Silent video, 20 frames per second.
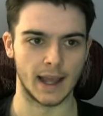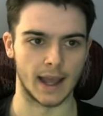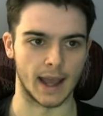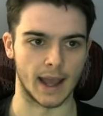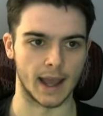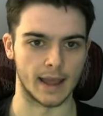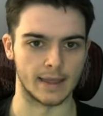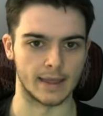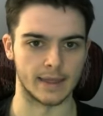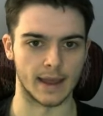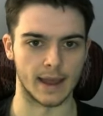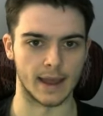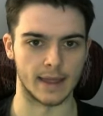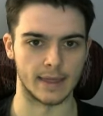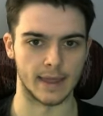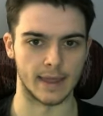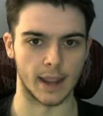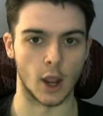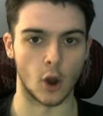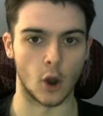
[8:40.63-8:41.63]
And then
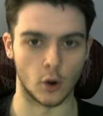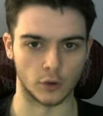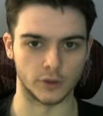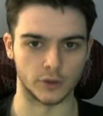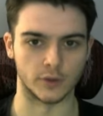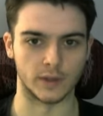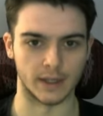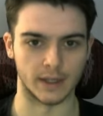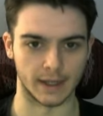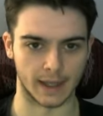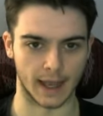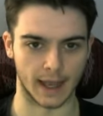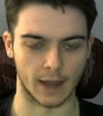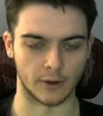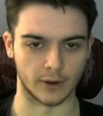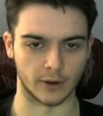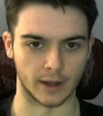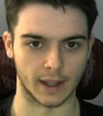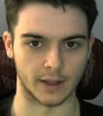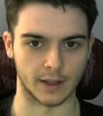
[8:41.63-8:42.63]
they also need a
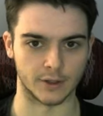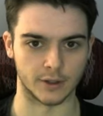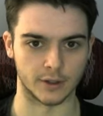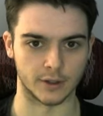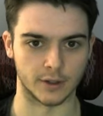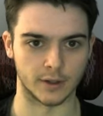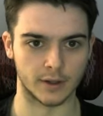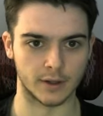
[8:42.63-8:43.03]
Counter Catcher.